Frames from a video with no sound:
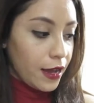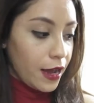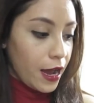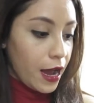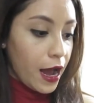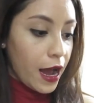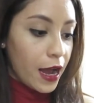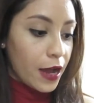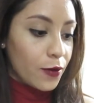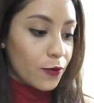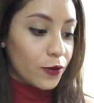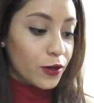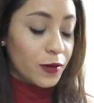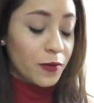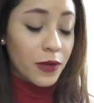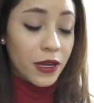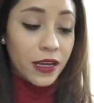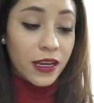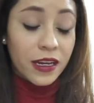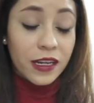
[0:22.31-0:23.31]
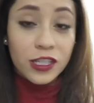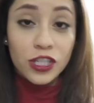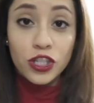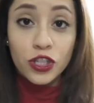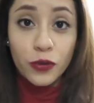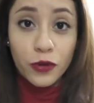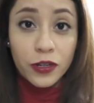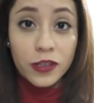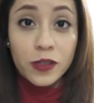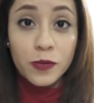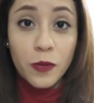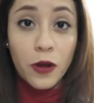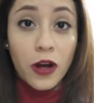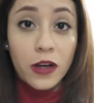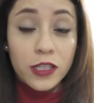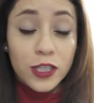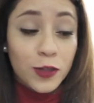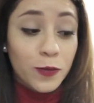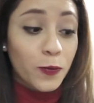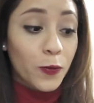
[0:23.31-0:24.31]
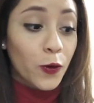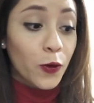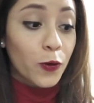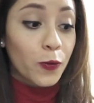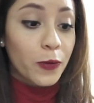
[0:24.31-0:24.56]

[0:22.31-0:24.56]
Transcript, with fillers: I want to make it as short as possible